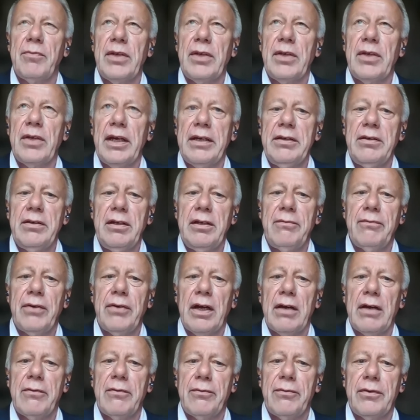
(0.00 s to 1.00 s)

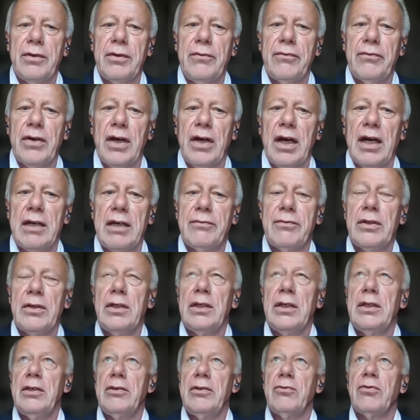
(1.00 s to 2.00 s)
1955
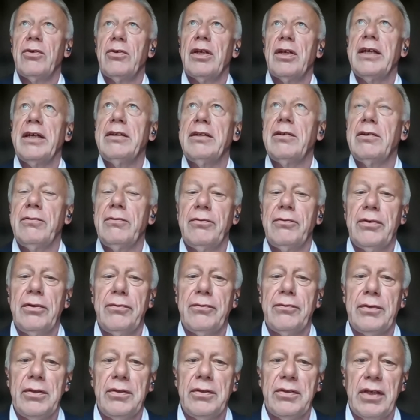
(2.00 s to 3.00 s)
to
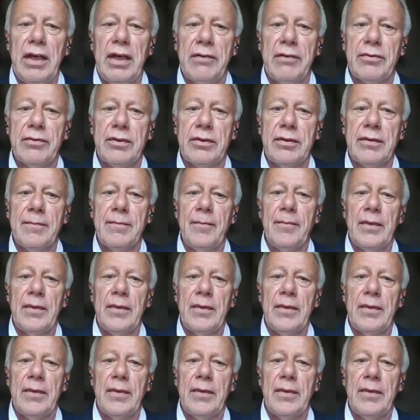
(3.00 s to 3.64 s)
1957,